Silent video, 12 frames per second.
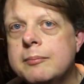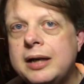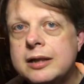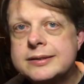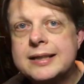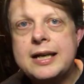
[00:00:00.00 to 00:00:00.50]

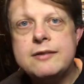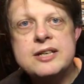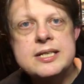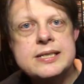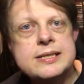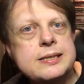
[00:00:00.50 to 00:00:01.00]
Miles
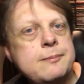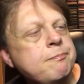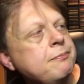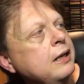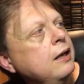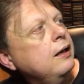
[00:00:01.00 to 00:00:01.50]
Davis.
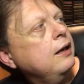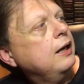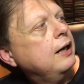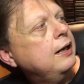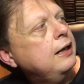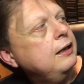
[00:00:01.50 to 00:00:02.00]

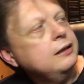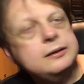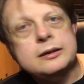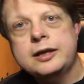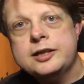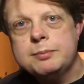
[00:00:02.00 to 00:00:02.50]
Kind
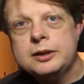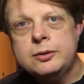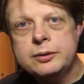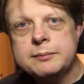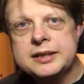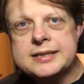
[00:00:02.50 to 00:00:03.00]
of
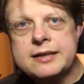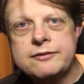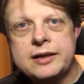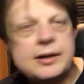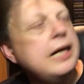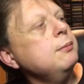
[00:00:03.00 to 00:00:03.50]
Blue, one of my 10
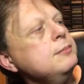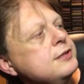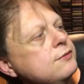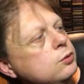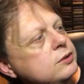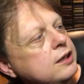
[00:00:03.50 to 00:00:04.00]
favourite
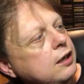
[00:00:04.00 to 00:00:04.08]
albums of all